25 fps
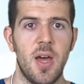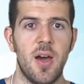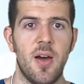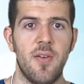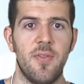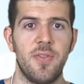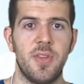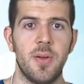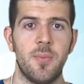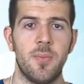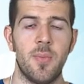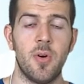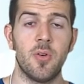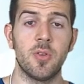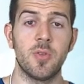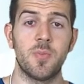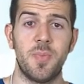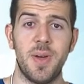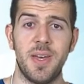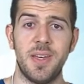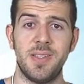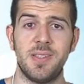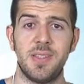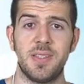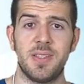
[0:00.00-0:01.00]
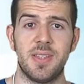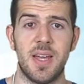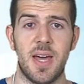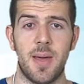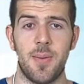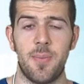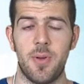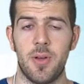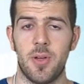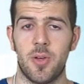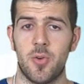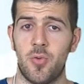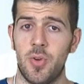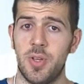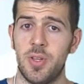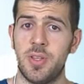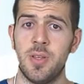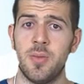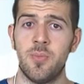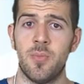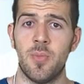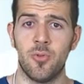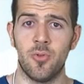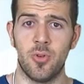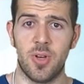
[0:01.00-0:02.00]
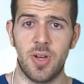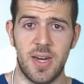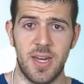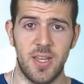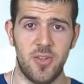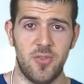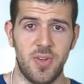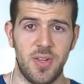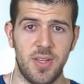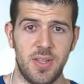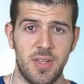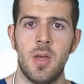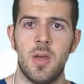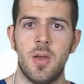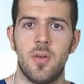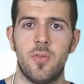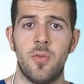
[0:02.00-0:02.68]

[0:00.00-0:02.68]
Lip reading: of the most basic type, creatine monohydrate.